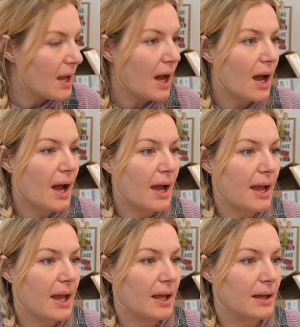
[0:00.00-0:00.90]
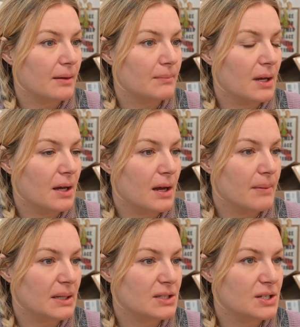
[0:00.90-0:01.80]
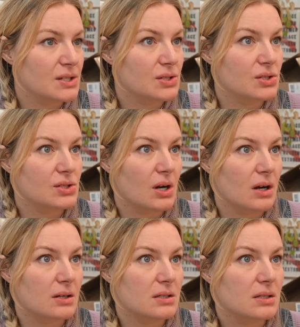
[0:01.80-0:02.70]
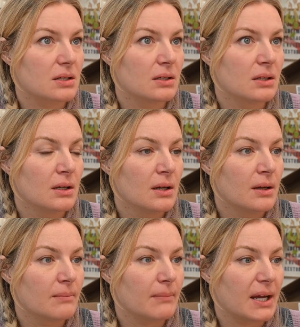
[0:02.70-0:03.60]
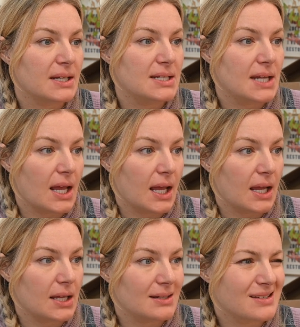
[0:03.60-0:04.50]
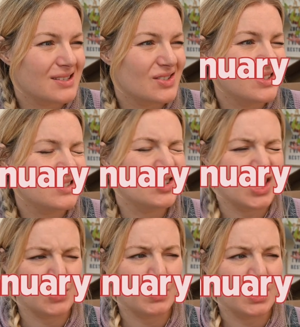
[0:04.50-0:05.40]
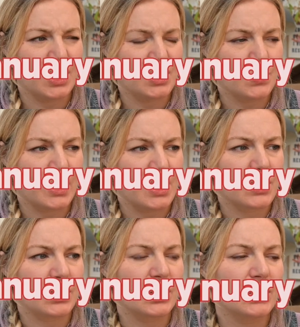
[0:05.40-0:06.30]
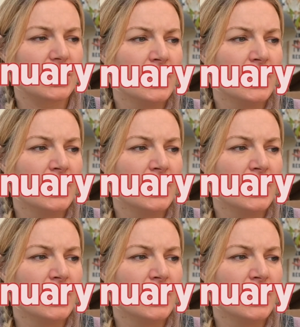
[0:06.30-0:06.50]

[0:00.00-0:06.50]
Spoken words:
I am about to start my day. It's January 23rd.